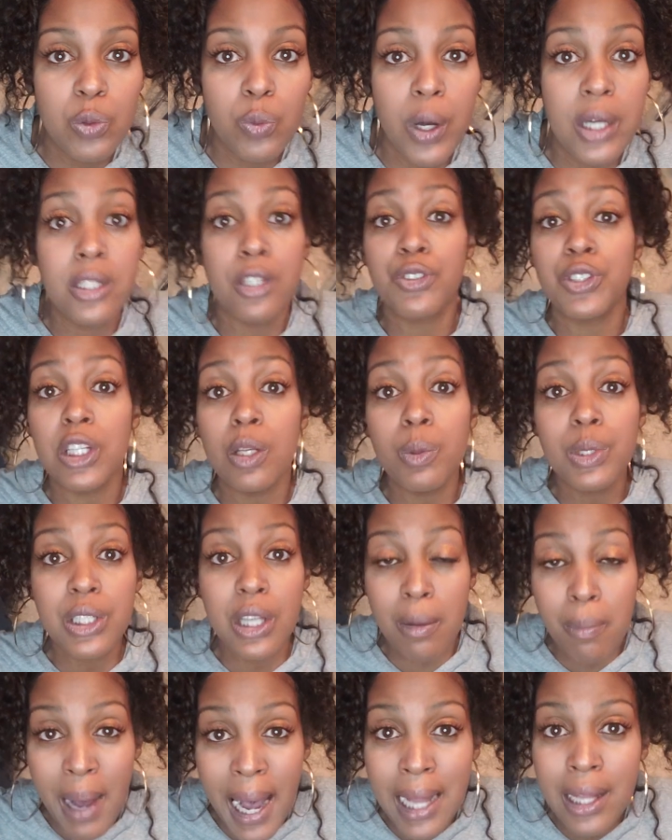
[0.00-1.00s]
was. If she was
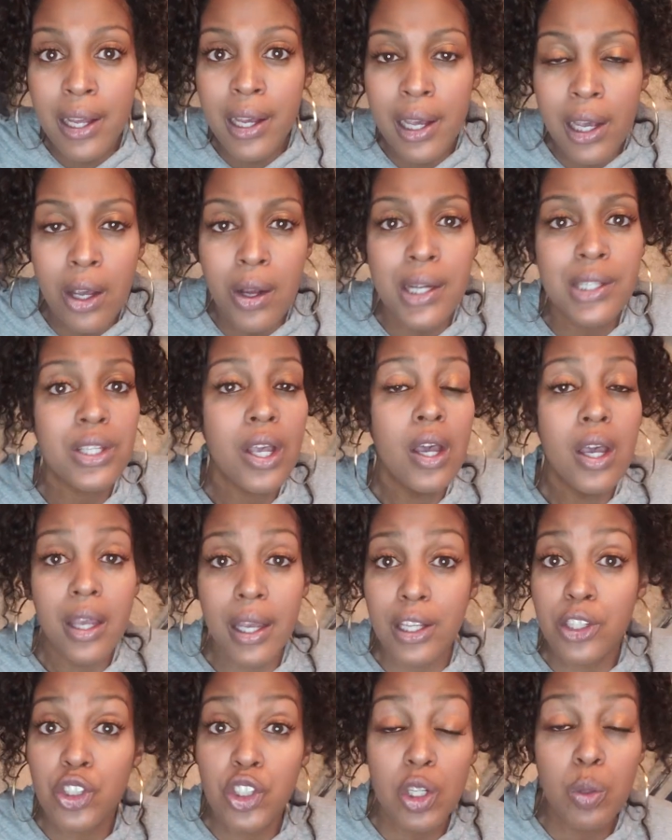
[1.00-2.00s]
Kamala Harris
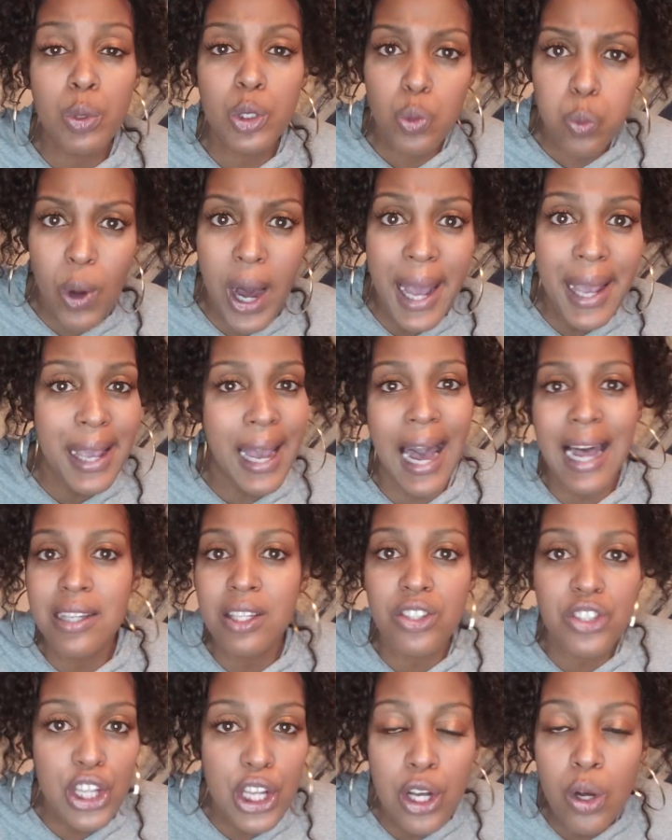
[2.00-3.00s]
and she was white, I
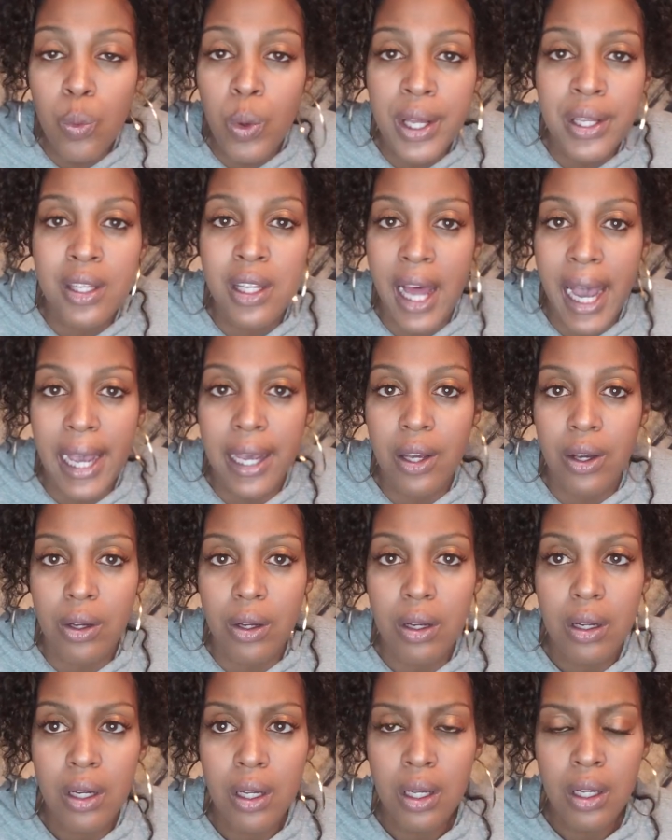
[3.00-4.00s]
still wouldn't like
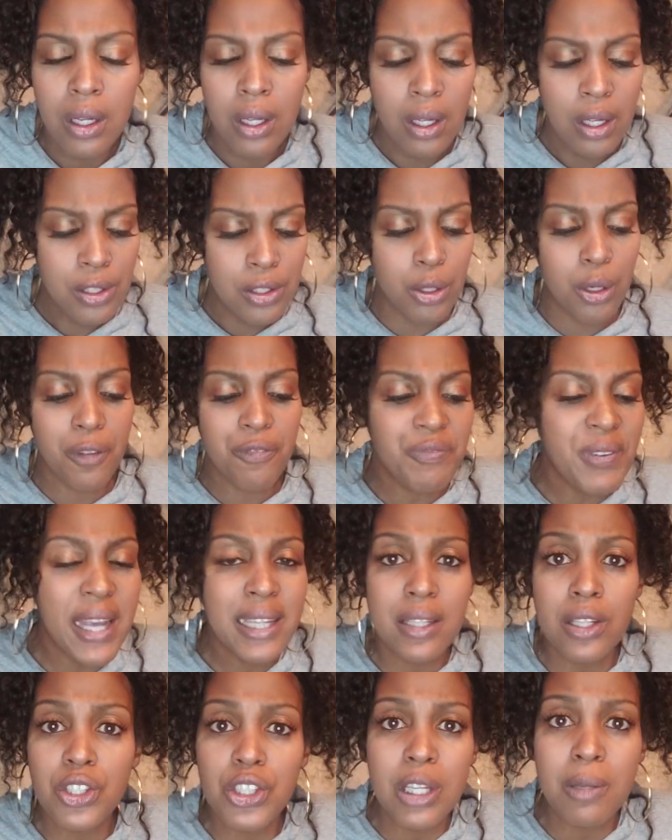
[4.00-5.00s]
her. So the fact
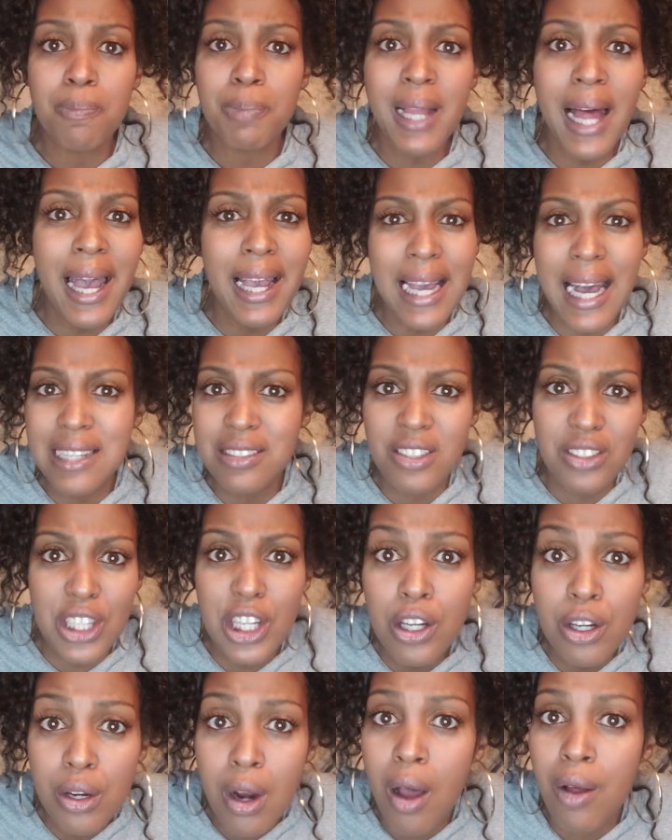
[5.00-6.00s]
that she black, I
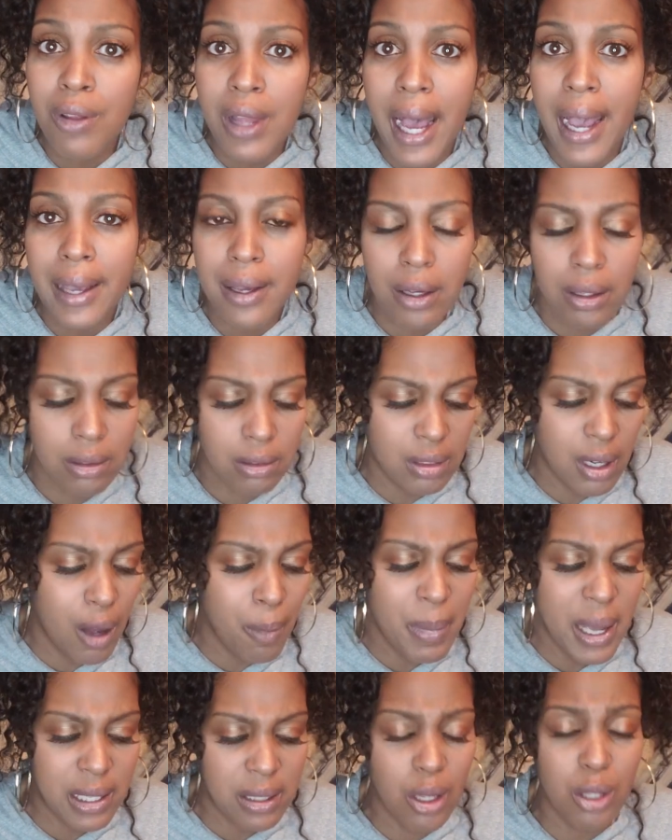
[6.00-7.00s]
still don't like her. It don't
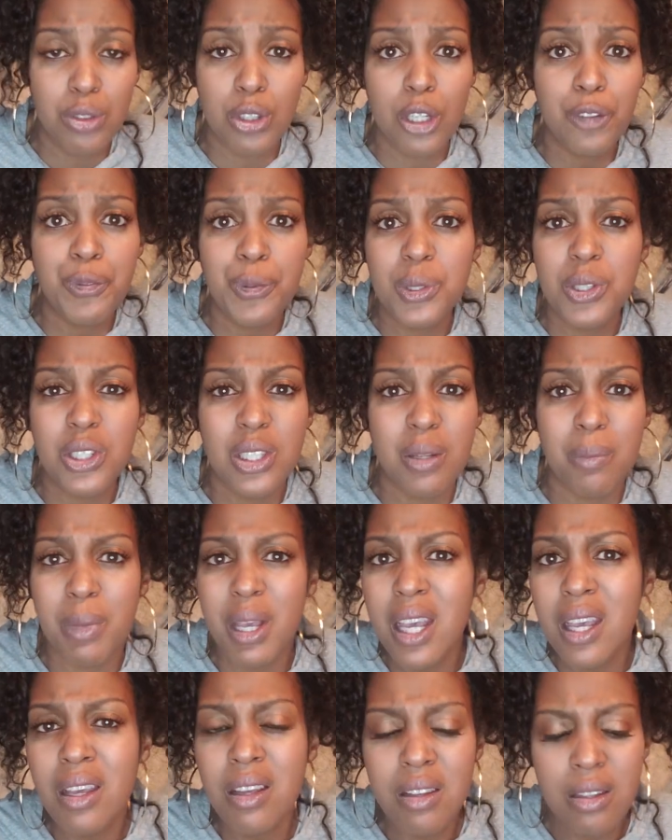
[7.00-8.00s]
make no difference to
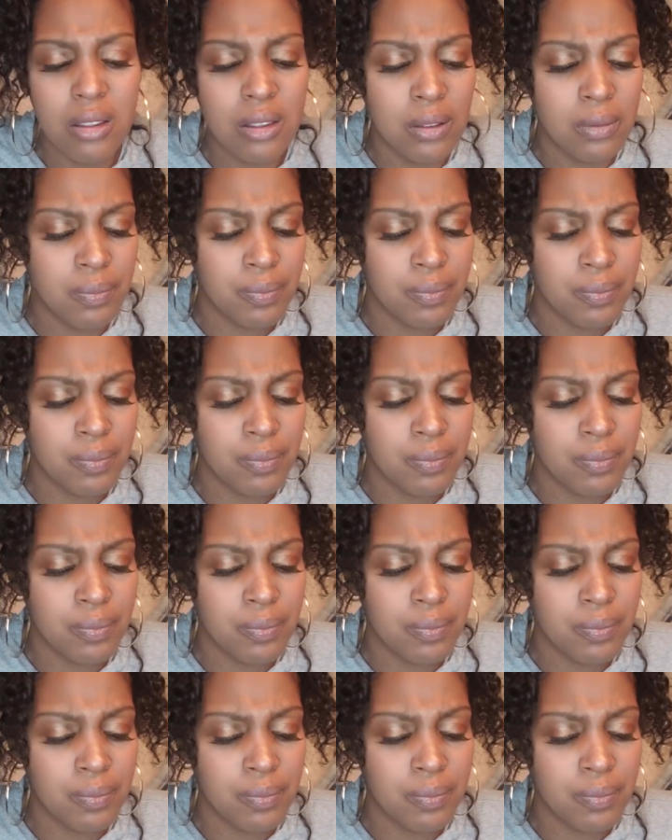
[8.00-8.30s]
me.